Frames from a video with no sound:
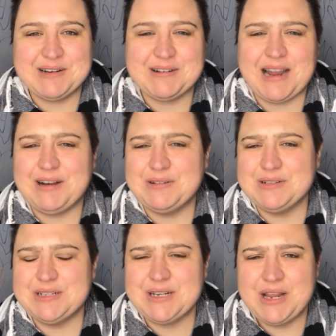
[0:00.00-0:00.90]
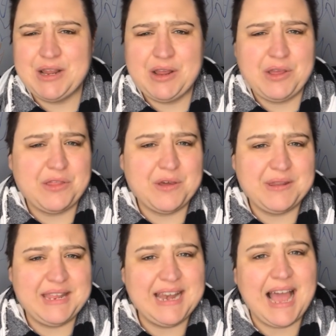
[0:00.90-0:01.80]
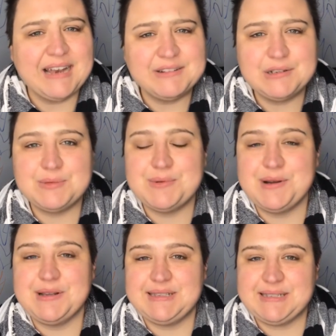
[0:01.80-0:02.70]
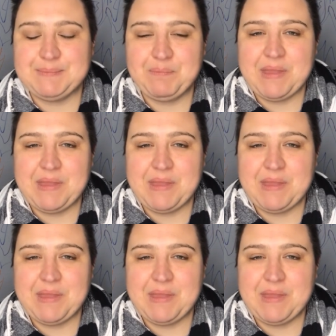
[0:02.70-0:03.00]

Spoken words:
around 1300 words,